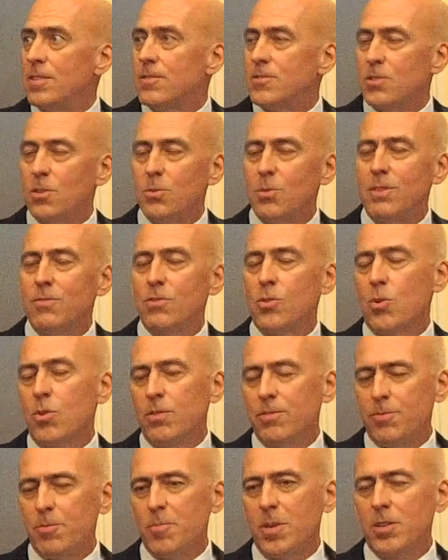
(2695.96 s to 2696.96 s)
And so we've
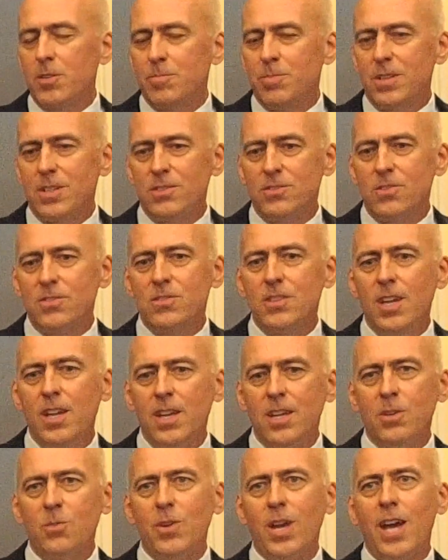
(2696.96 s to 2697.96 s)
learned from other places.
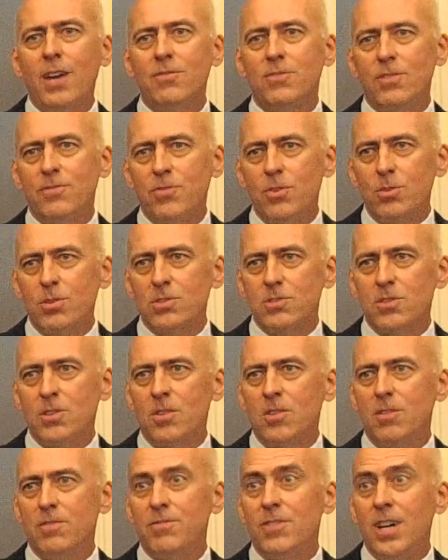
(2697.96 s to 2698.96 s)
We have to focus
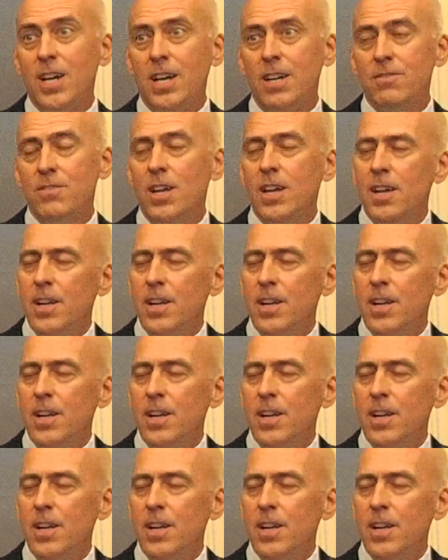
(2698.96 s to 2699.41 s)
on all 5.